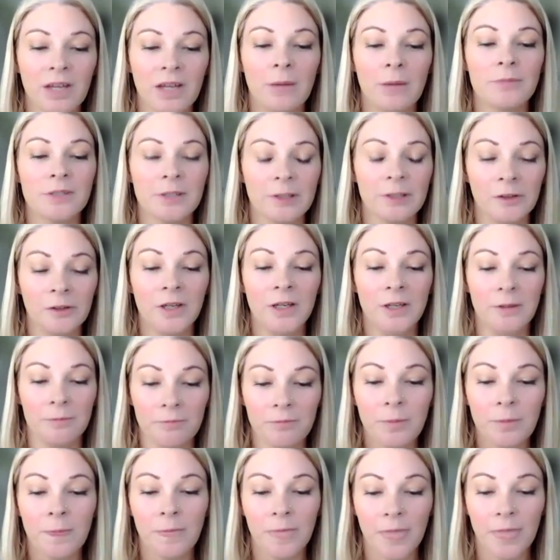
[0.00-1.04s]
Absolutely.
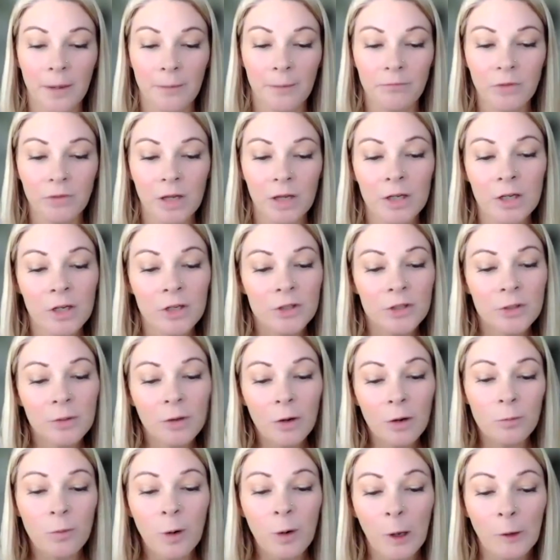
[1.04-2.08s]
Yeah. So,
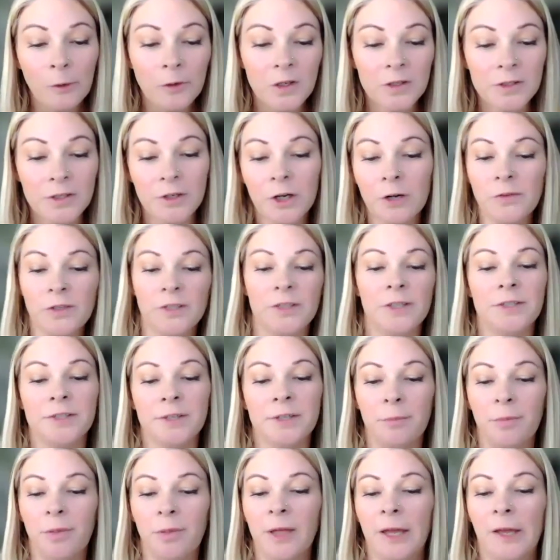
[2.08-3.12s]
what role does the nervous
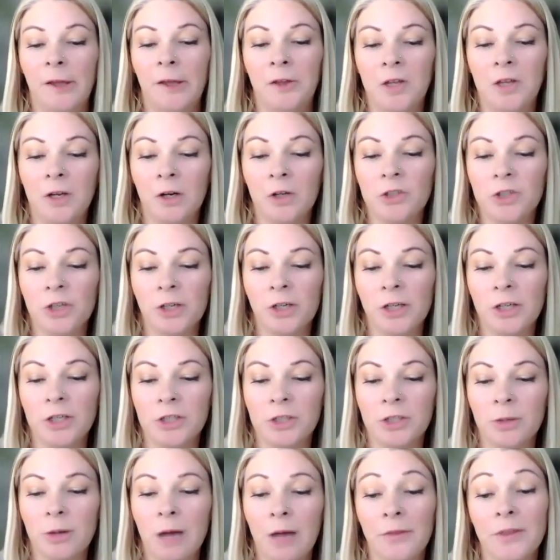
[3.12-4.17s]
system play in our journey
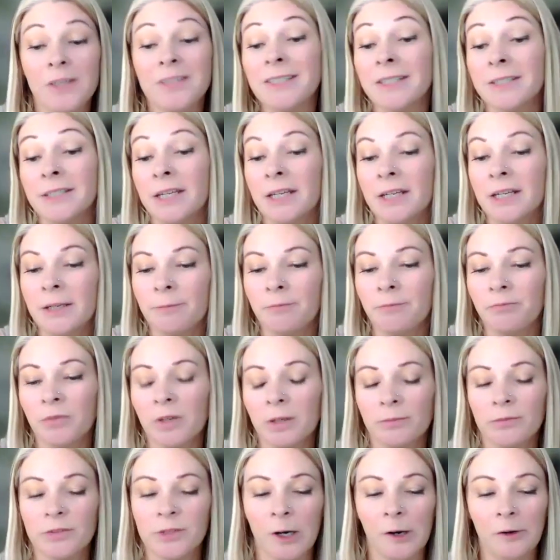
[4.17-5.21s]
to authenticity?
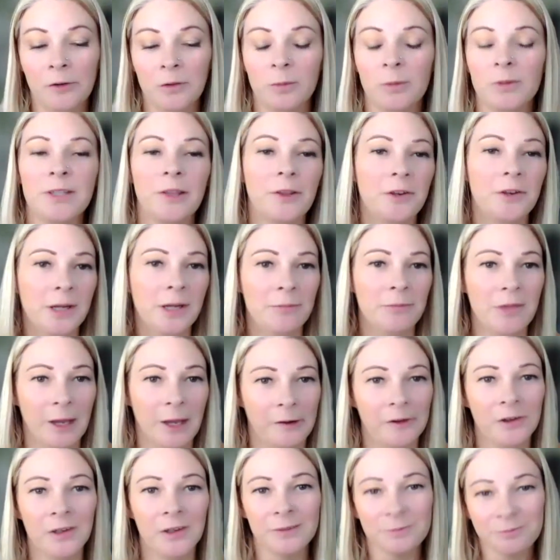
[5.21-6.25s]
Sorry, let me say that
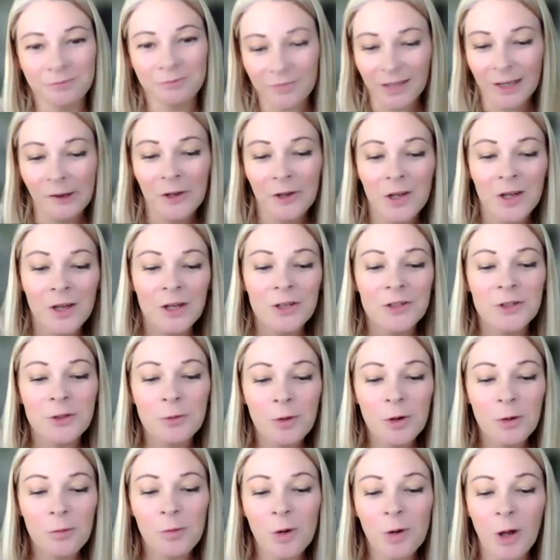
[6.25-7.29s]
again. So,
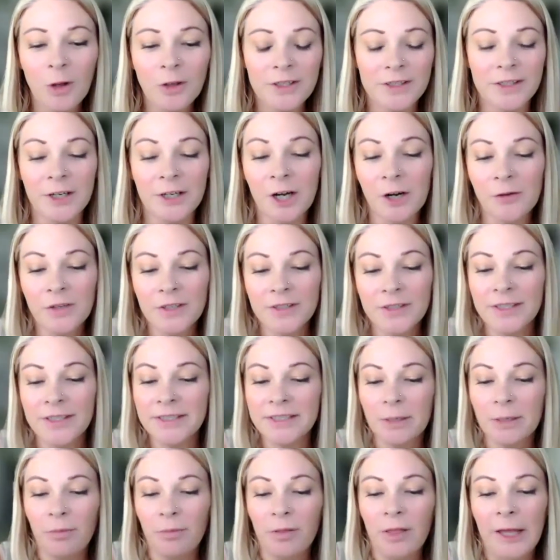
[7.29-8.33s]
what role does the nervous
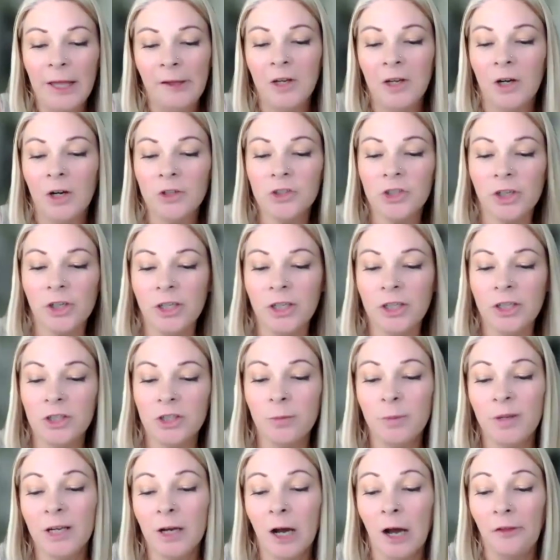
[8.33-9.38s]
system play in our journey to
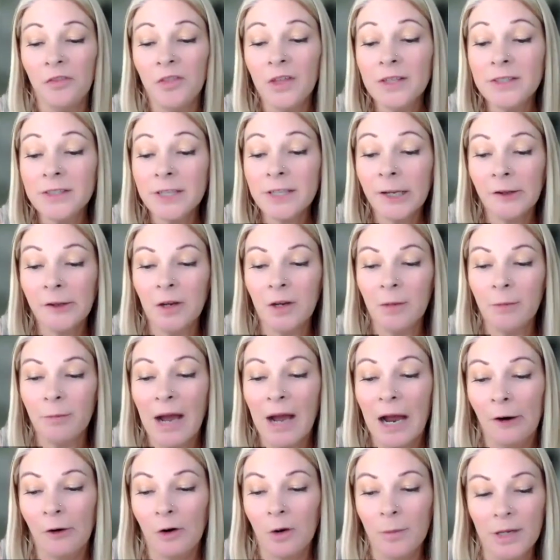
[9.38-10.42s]
being authentic and
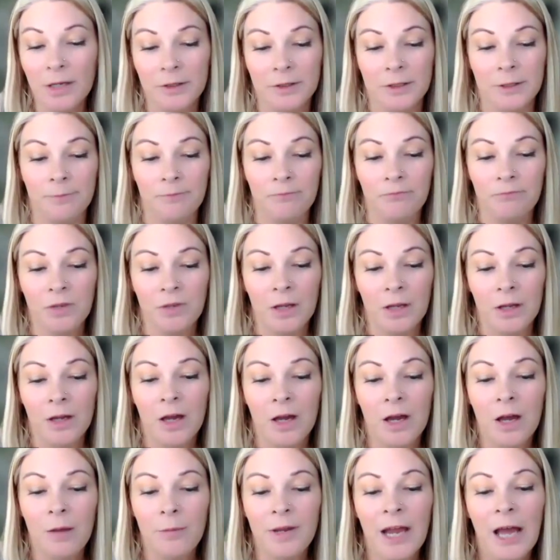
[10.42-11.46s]
empowerment?
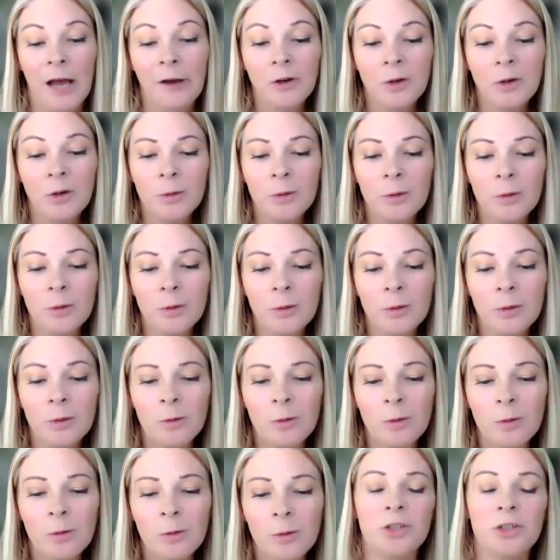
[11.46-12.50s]
And how can we work to
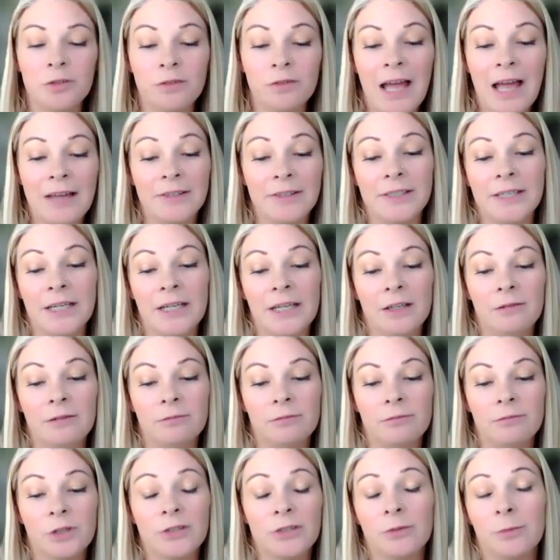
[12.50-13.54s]
achieve lasting
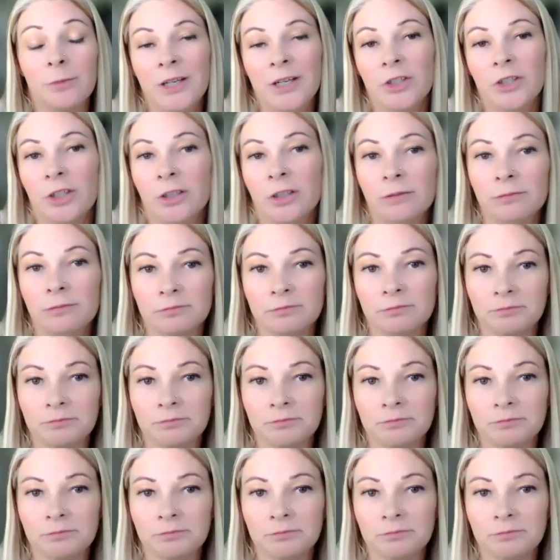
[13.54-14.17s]
transformation?